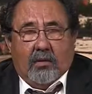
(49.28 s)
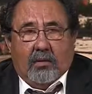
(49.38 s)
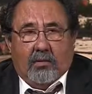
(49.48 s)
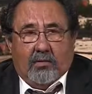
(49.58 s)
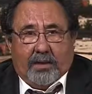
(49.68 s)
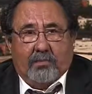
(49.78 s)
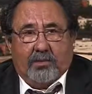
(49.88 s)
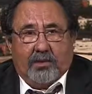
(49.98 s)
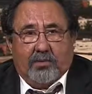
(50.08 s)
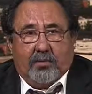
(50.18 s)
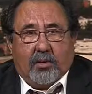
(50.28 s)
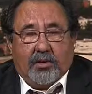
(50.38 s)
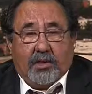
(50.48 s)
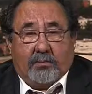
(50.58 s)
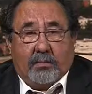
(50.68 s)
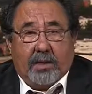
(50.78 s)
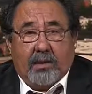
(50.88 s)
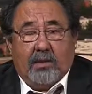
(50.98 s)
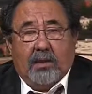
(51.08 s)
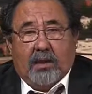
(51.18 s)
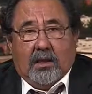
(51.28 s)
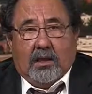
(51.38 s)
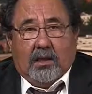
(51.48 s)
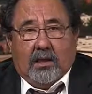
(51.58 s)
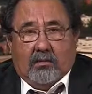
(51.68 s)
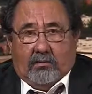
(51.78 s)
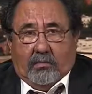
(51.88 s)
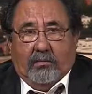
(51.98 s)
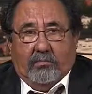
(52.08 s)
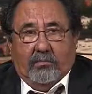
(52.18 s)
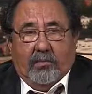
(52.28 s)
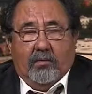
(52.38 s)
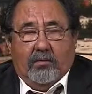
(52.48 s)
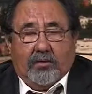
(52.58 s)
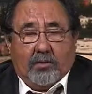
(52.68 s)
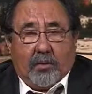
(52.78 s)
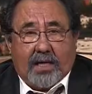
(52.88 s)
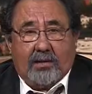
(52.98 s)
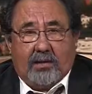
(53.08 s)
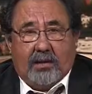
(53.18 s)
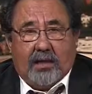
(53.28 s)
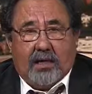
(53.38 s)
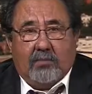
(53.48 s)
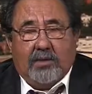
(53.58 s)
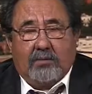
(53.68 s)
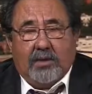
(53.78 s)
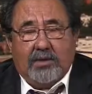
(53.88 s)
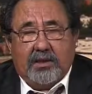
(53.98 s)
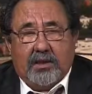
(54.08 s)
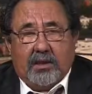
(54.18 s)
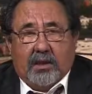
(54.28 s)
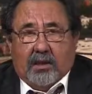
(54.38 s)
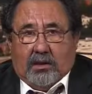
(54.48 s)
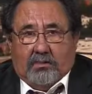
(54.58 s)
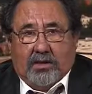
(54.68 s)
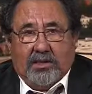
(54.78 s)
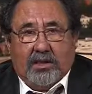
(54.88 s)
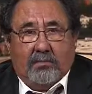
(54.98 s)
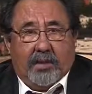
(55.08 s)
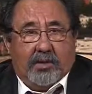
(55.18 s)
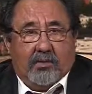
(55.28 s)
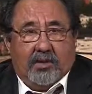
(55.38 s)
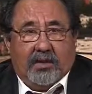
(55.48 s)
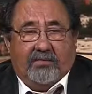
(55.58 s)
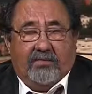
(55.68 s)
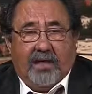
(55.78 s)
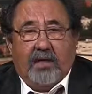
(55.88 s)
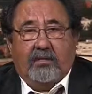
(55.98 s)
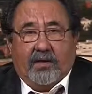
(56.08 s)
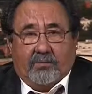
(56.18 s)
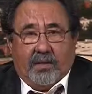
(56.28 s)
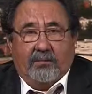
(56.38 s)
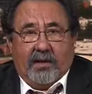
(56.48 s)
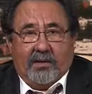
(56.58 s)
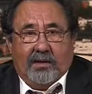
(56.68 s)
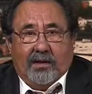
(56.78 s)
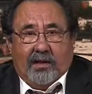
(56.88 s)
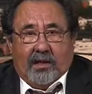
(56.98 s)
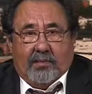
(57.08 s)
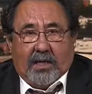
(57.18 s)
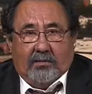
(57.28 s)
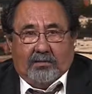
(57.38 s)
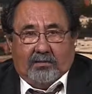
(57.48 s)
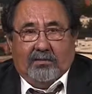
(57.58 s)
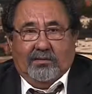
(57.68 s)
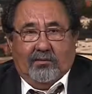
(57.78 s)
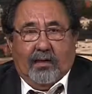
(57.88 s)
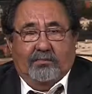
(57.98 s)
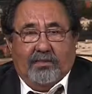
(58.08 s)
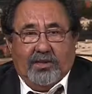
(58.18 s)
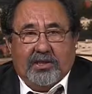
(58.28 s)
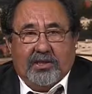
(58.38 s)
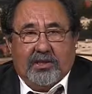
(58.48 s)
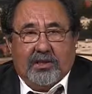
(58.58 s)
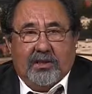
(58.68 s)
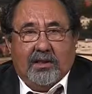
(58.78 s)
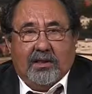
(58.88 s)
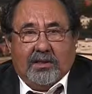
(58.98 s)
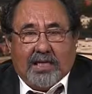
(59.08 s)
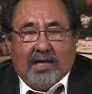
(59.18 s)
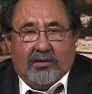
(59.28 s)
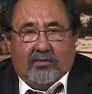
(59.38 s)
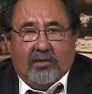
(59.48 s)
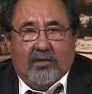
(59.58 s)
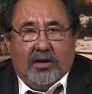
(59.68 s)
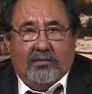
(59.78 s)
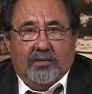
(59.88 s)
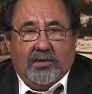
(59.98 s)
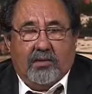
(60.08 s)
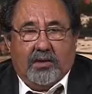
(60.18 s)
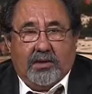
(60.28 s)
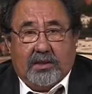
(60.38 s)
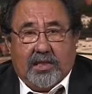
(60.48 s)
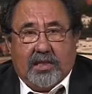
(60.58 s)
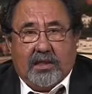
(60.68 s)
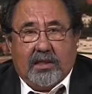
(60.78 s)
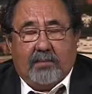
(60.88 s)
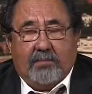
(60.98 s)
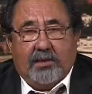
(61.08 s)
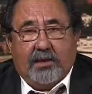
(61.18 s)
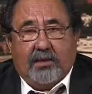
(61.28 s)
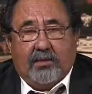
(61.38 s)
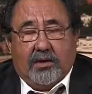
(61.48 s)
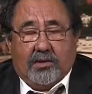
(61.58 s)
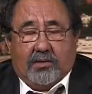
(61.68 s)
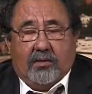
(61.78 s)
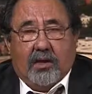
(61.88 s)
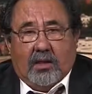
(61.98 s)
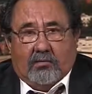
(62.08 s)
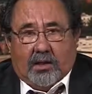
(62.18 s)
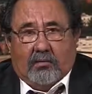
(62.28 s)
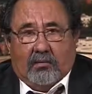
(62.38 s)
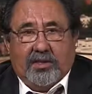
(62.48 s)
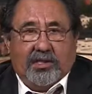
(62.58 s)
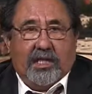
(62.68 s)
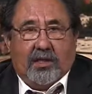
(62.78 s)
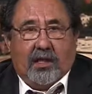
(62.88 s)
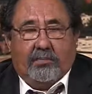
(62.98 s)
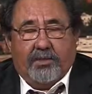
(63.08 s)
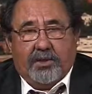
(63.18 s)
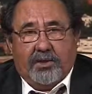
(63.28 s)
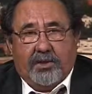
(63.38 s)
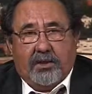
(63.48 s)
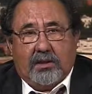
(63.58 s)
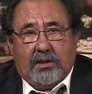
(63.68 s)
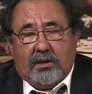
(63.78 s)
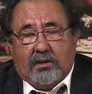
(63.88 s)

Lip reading: we won't be able to support a supplemental. We were direct in that with the president. The president made no definitive commitment about what position down the road he was going to take on that particular issue. But we stated our position and